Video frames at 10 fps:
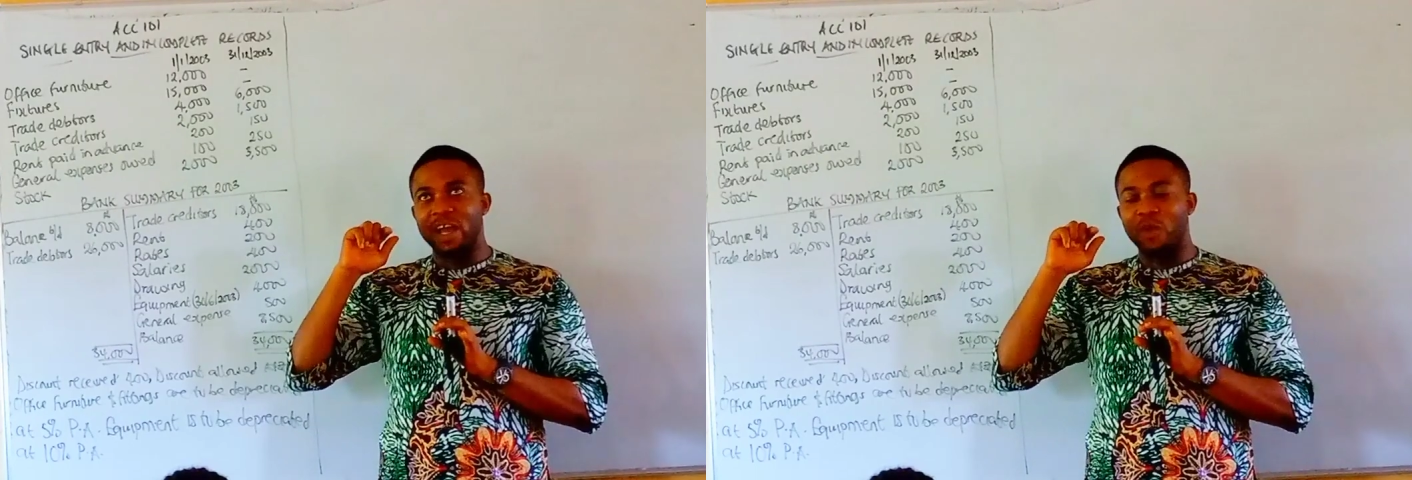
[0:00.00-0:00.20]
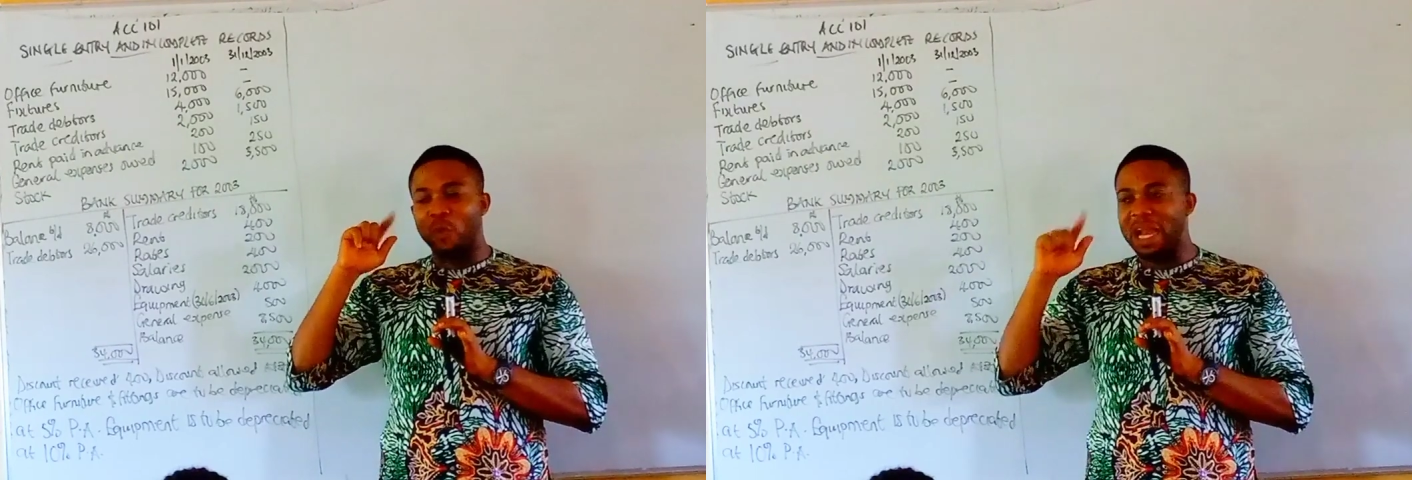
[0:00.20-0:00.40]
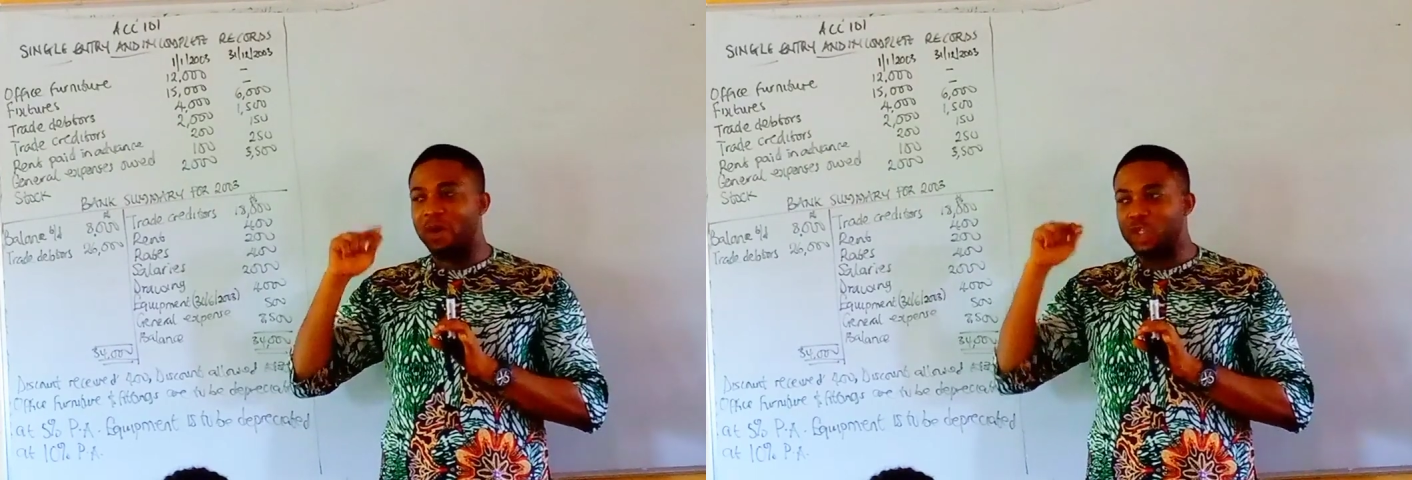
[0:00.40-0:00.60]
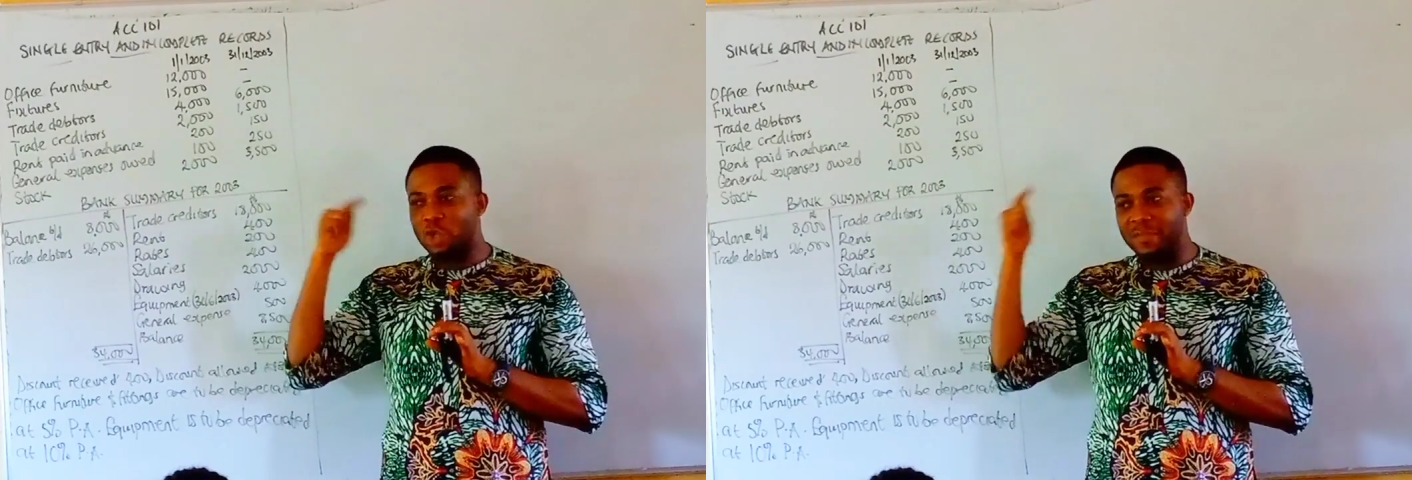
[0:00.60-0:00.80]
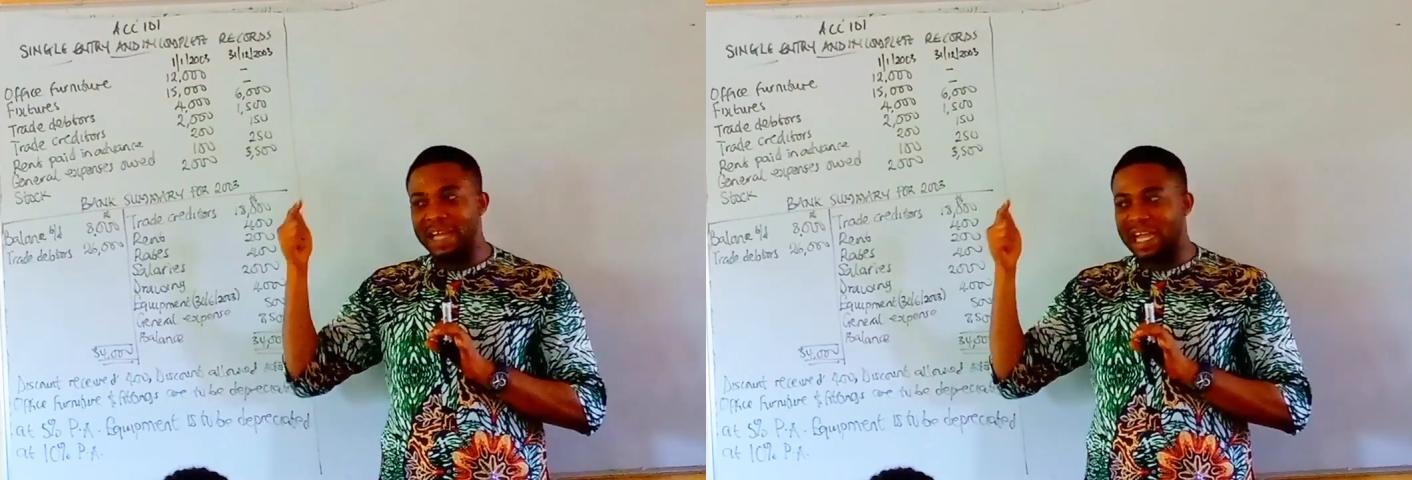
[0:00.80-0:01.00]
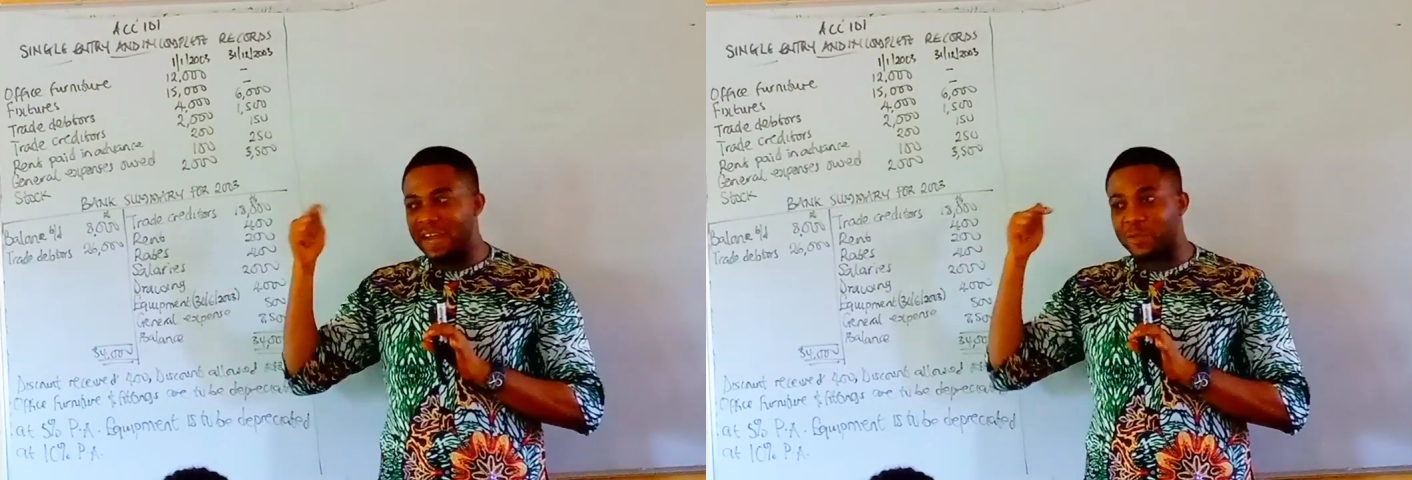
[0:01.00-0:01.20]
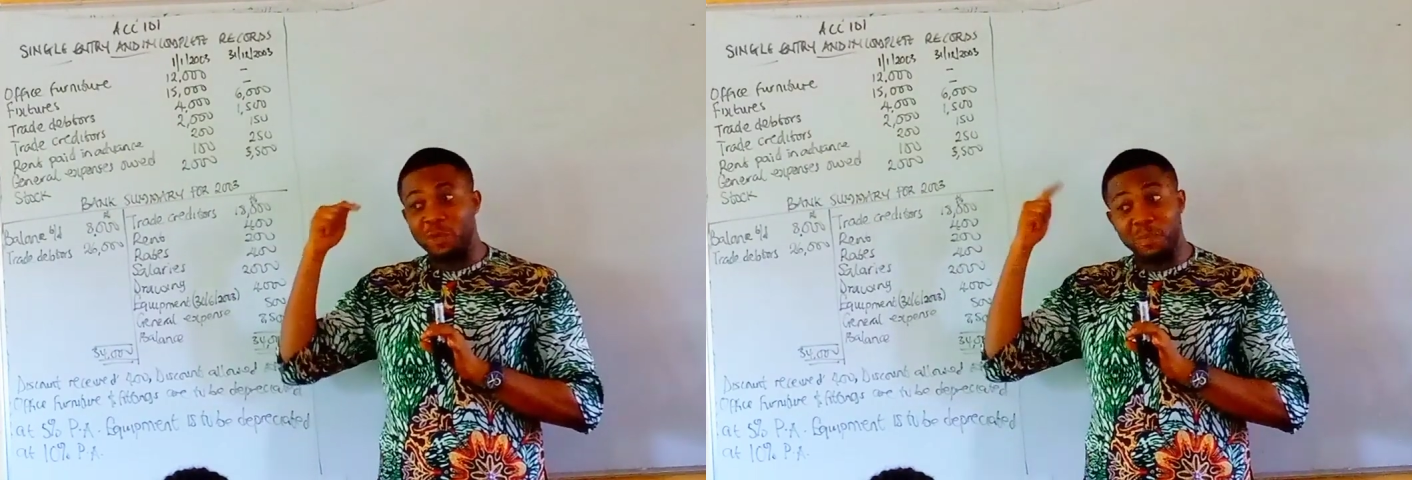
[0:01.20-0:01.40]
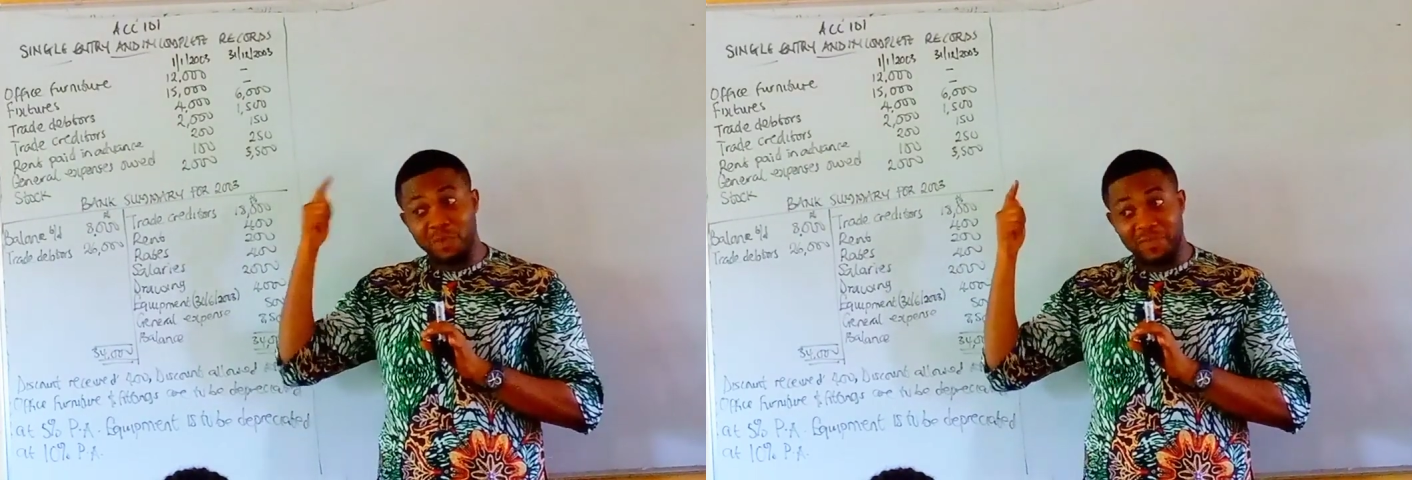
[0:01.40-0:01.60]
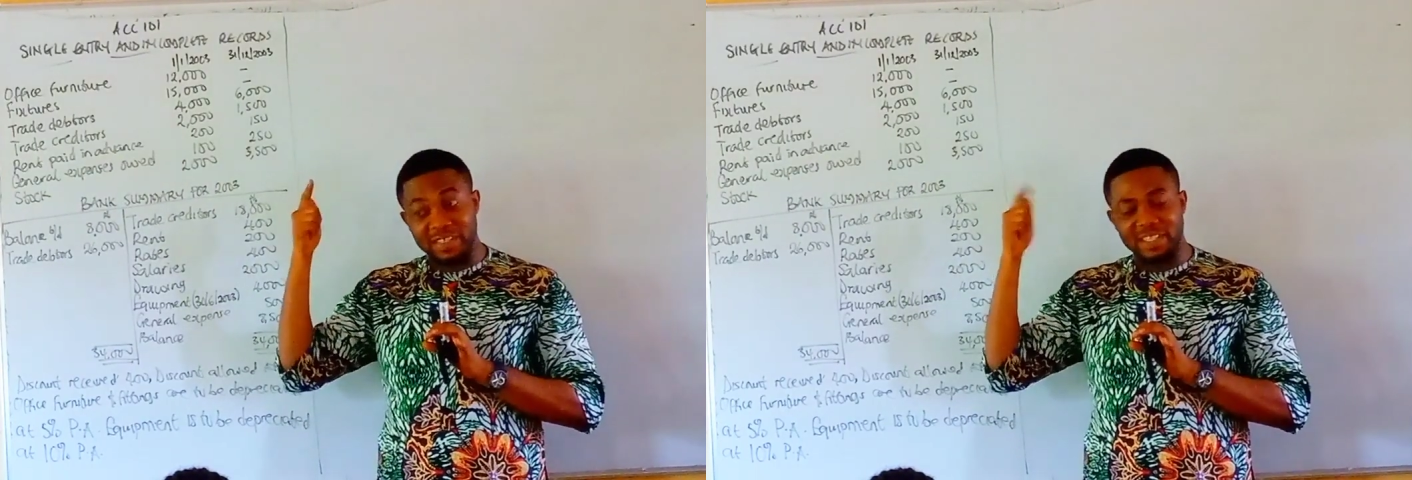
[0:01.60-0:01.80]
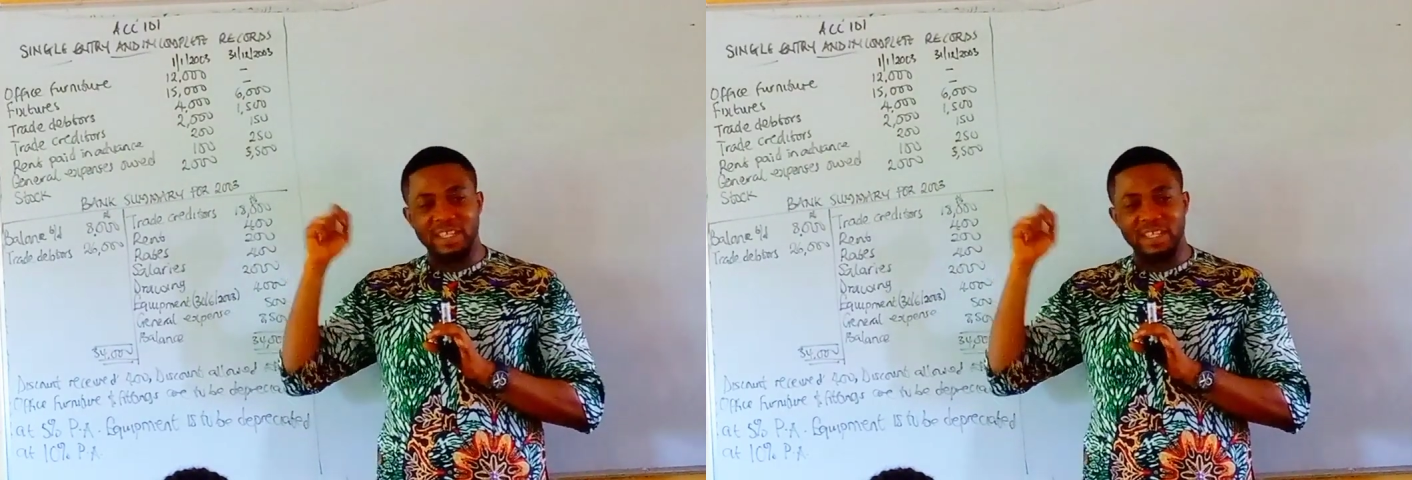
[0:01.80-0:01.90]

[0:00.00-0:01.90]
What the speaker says: when I was solving account for non-profit,